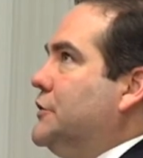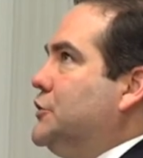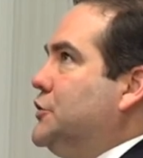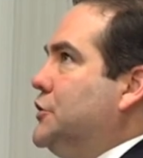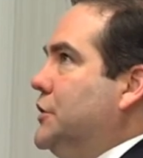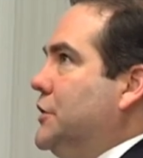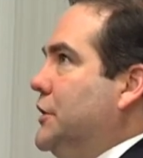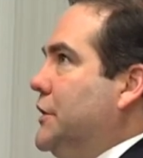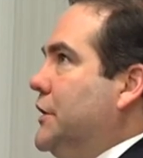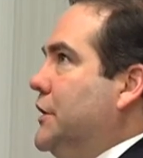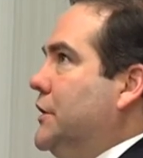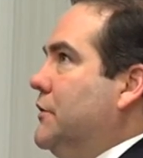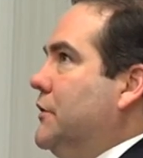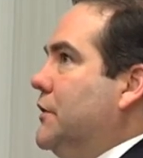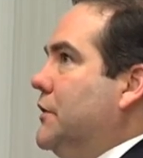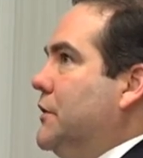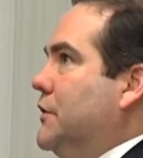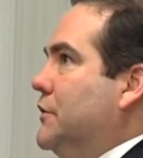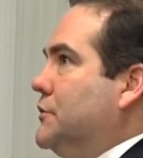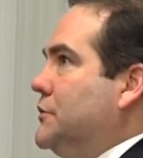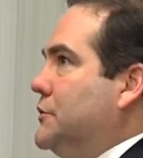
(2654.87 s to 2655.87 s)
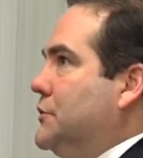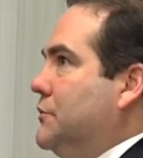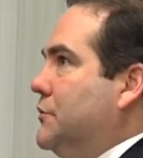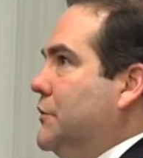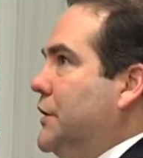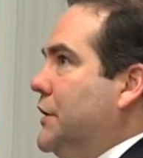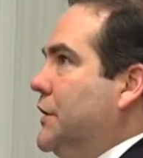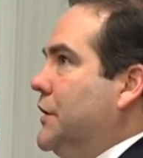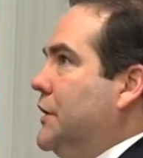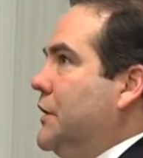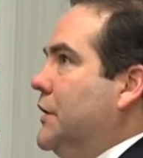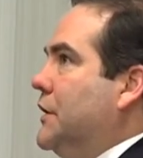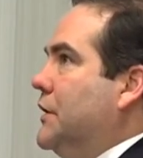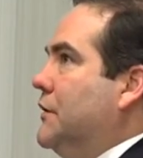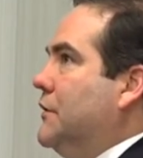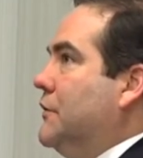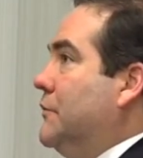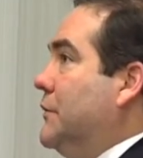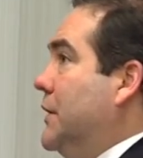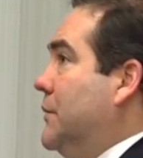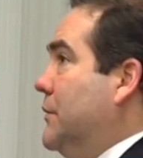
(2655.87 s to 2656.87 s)
Chile or a Costa Rica
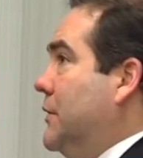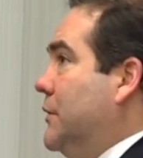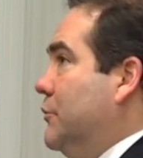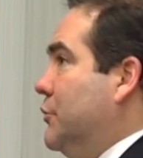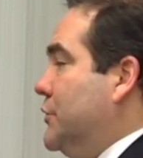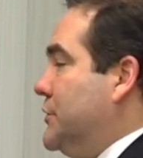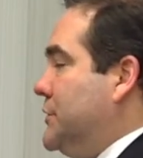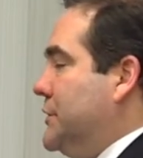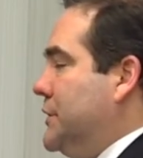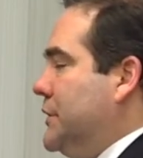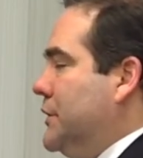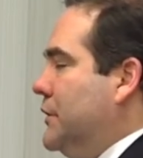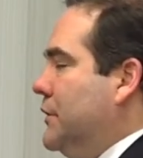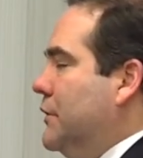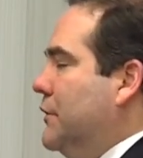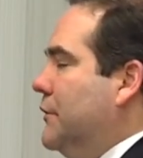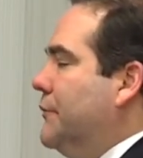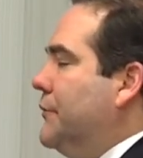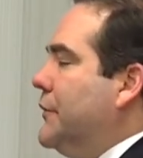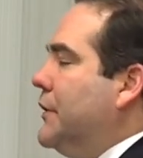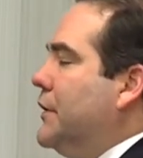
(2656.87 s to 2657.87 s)
or maybe a Brazil,